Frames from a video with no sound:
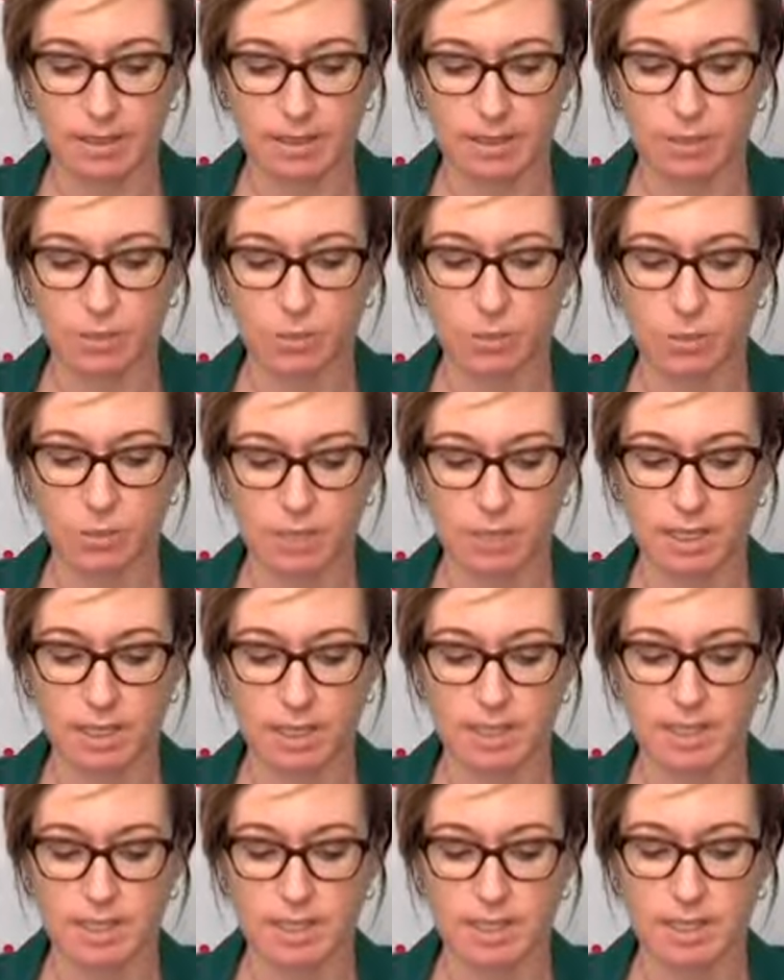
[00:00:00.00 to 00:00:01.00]
that it wasn't
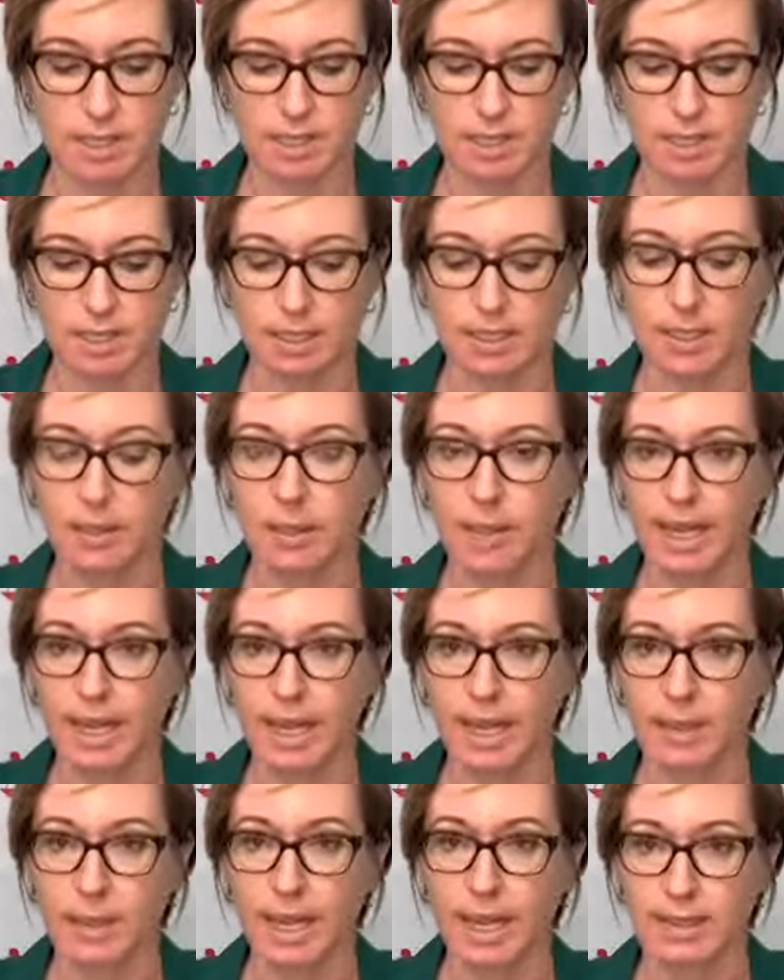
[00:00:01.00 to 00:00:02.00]
considered and the
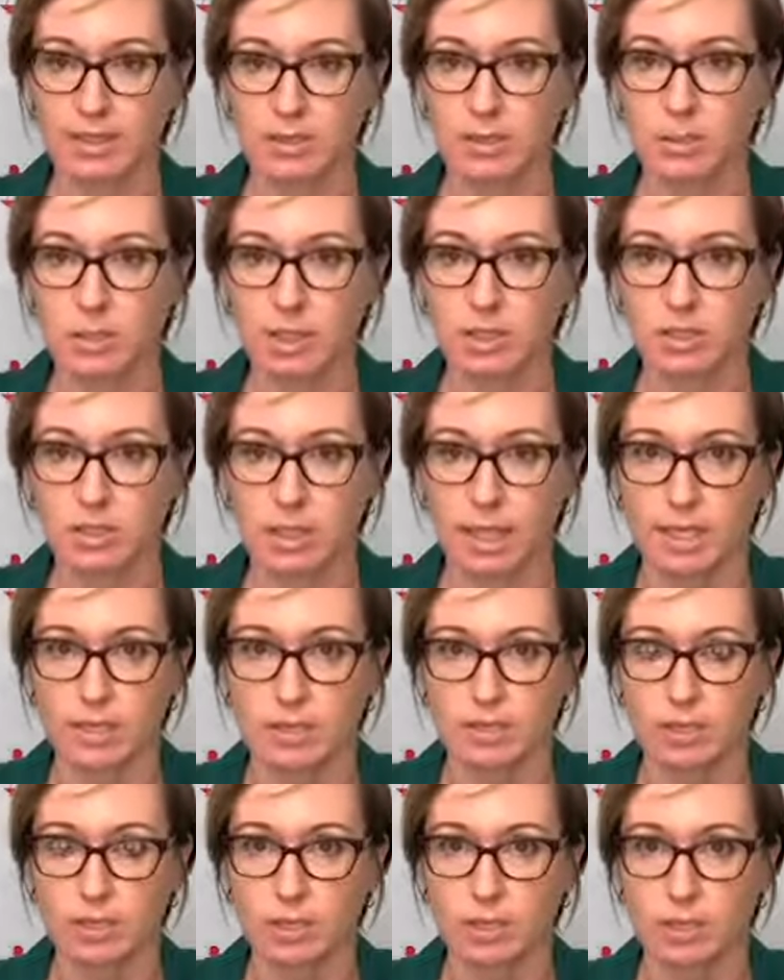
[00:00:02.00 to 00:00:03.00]
power hasn't been
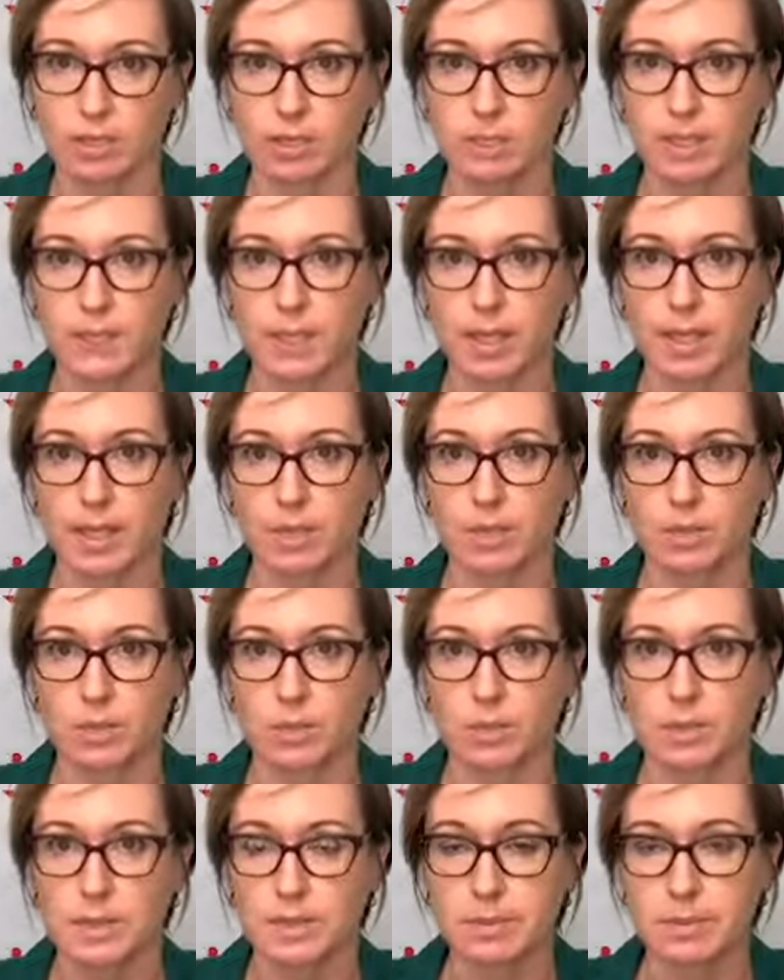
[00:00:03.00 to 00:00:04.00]
transferred. So
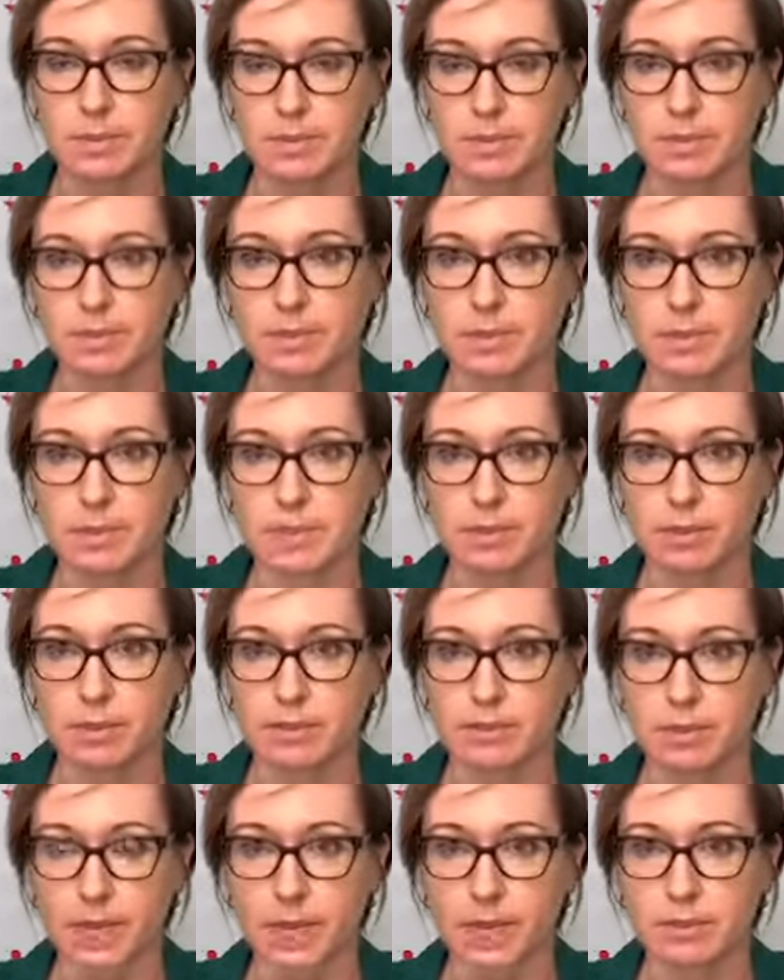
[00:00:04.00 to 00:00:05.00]
we specifically
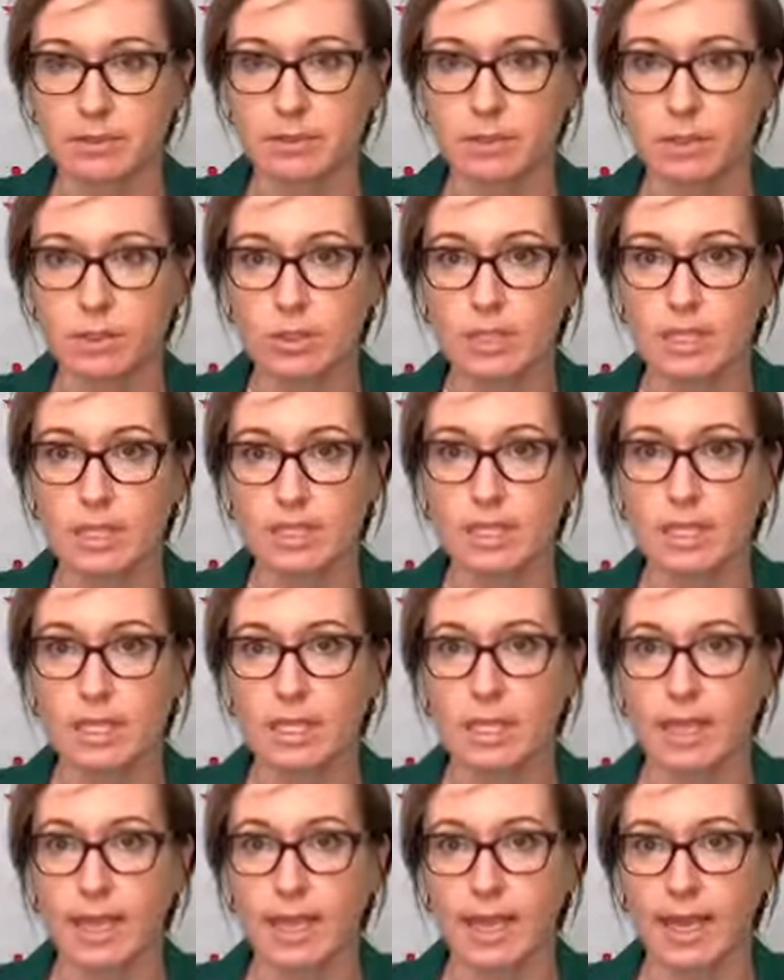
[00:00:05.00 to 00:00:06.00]
provide for it,
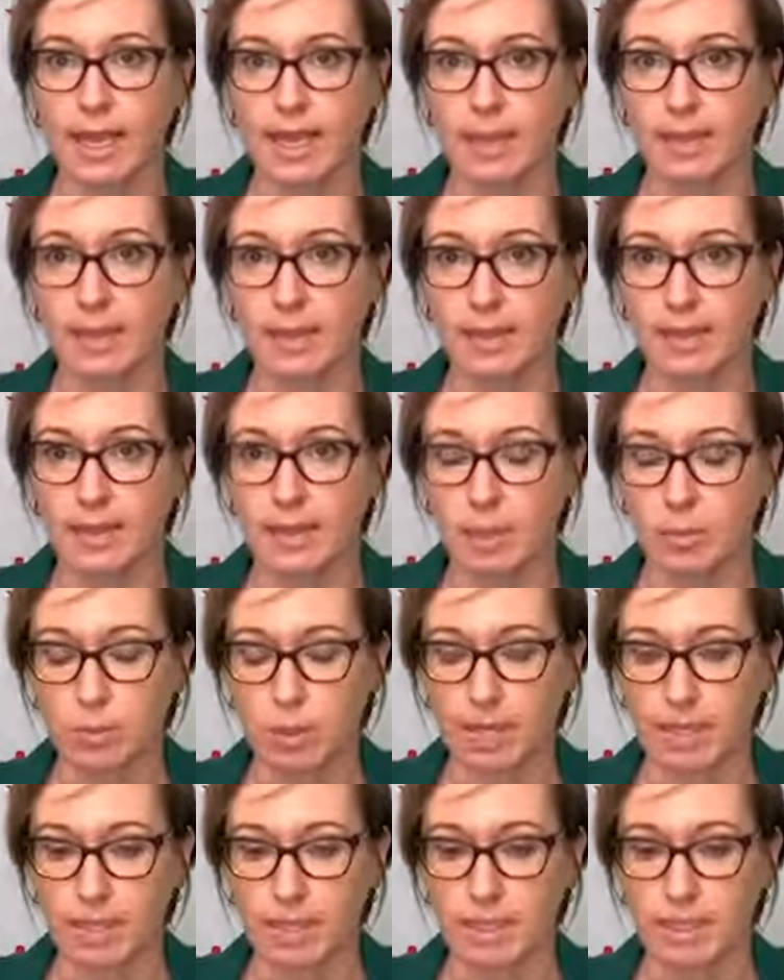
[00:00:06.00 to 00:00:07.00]
and then that
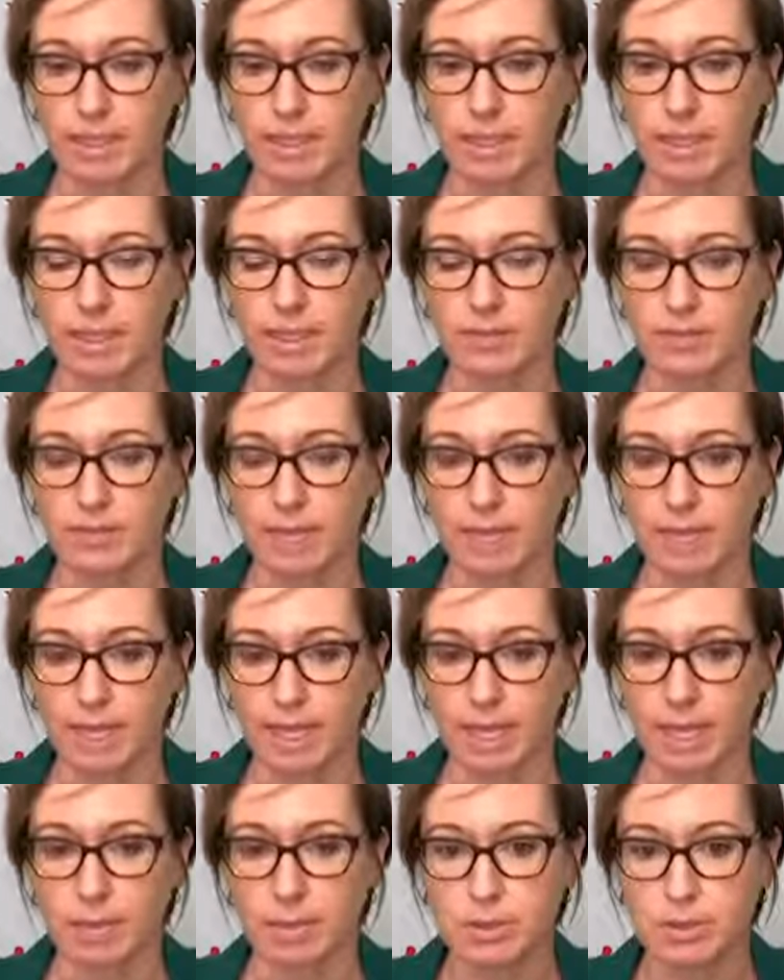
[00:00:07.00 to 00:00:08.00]
way, if something
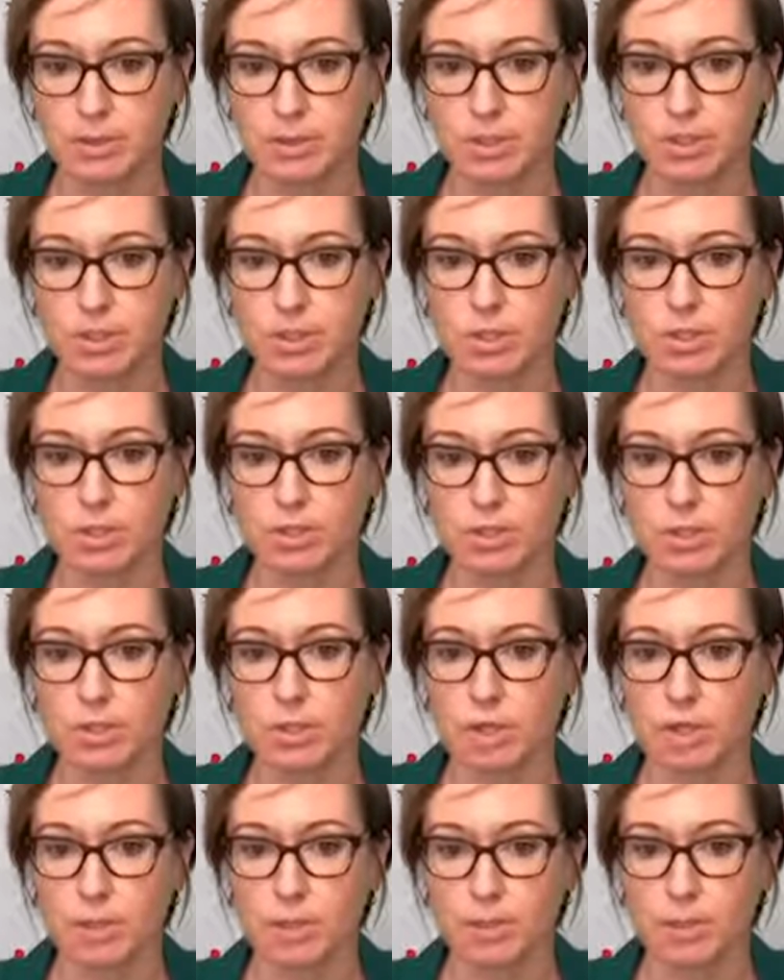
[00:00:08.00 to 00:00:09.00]
happens to you,
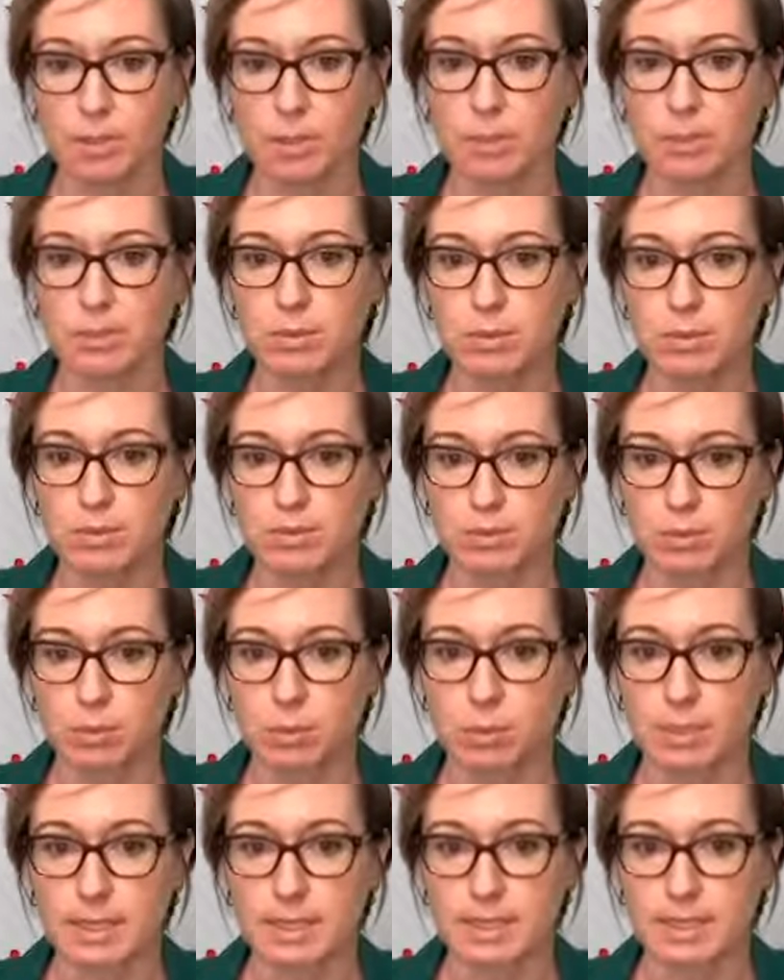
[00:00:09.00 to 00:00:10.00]
the people you've
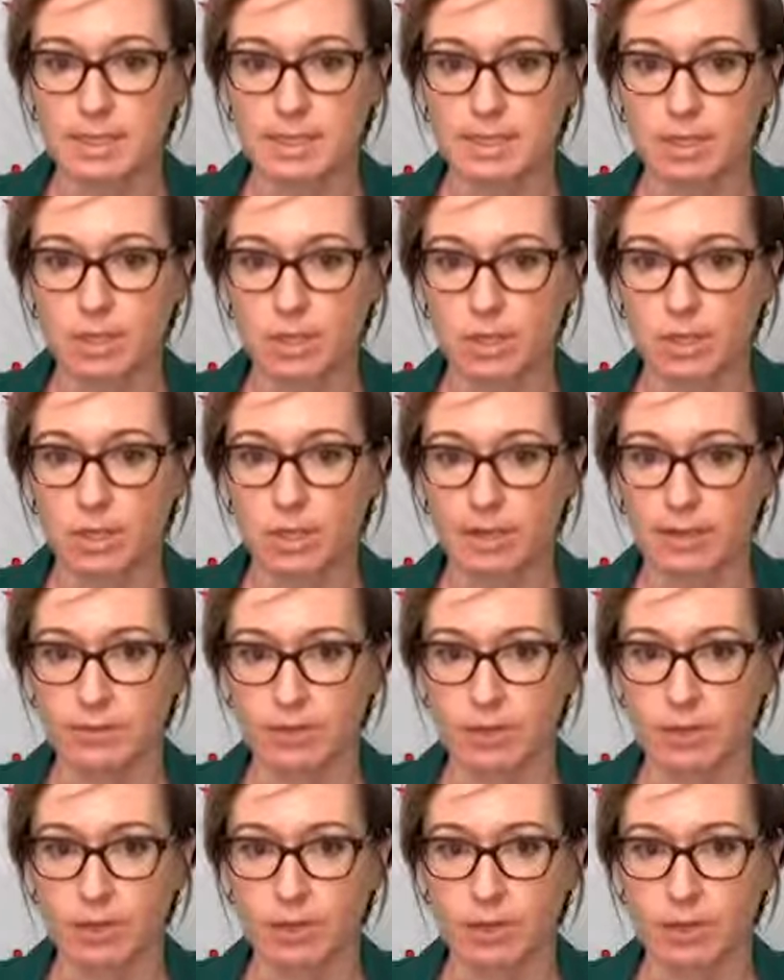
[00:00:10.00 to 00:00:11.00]
appointed don't have to
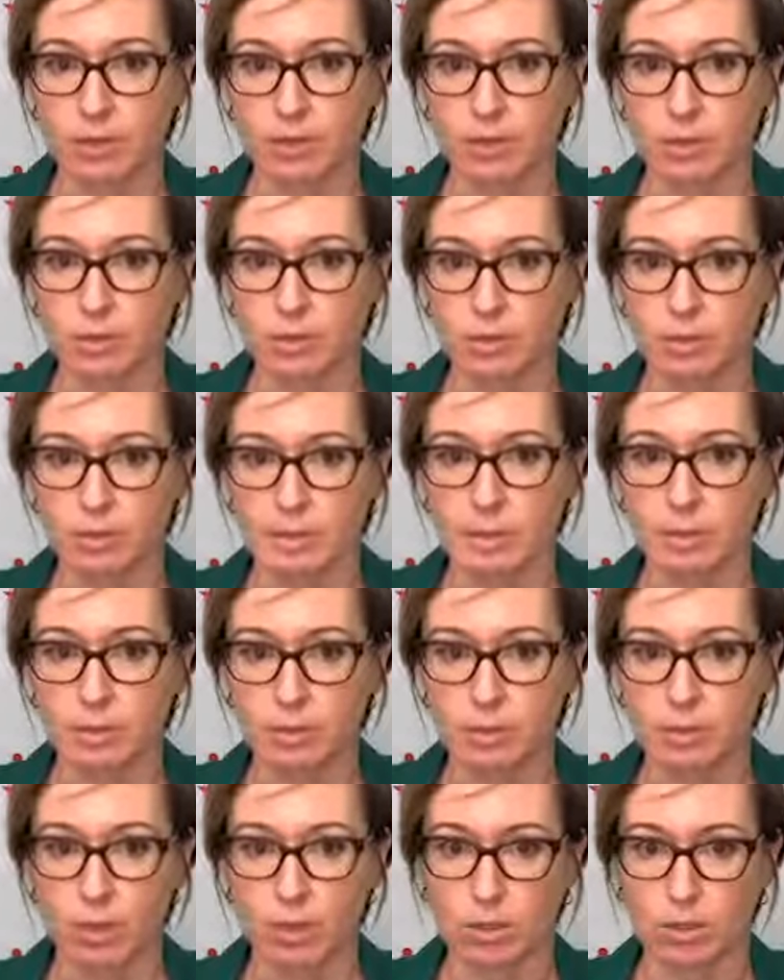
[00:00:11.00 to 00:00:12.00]
go through a
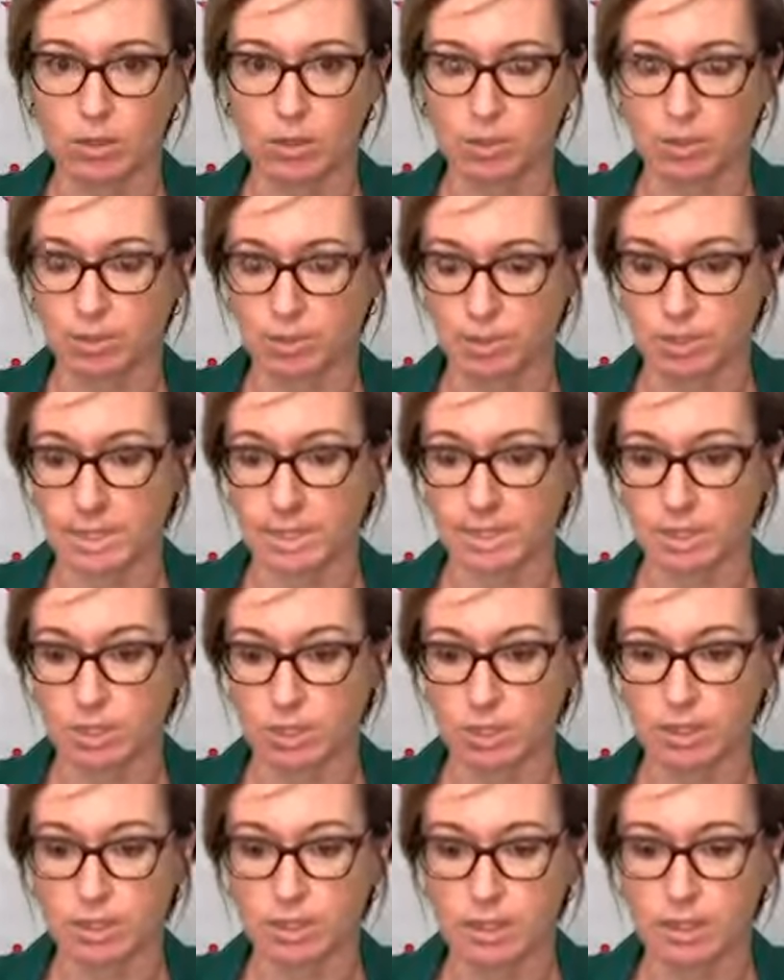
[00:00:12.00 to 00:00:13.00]
rigmarole and
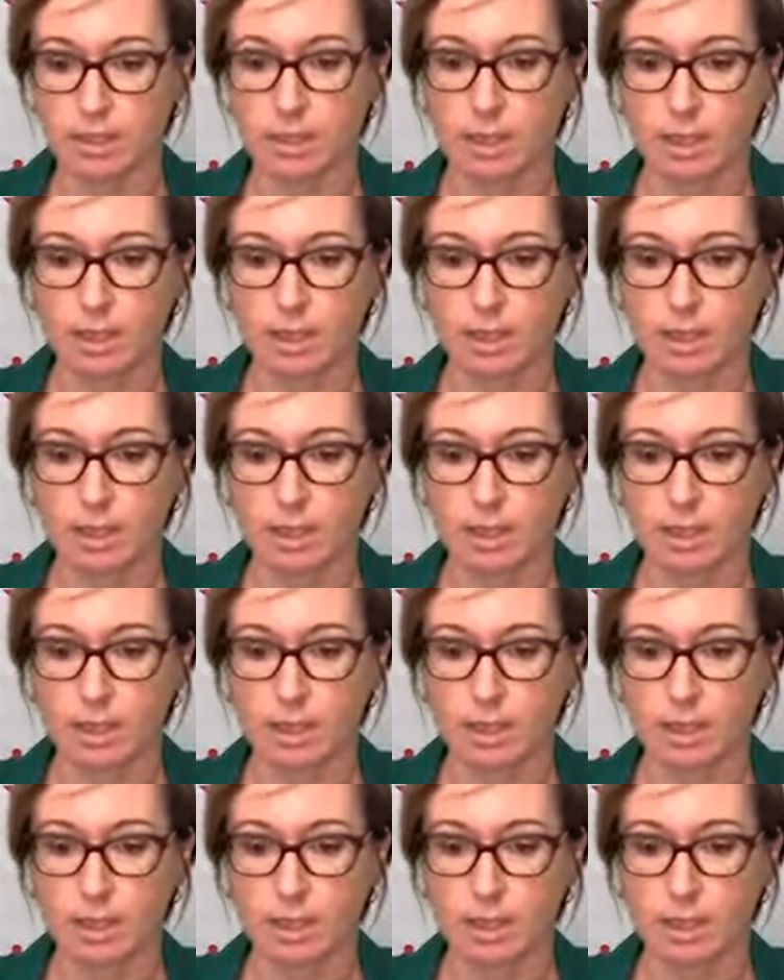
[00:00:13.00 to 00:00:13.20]
potentially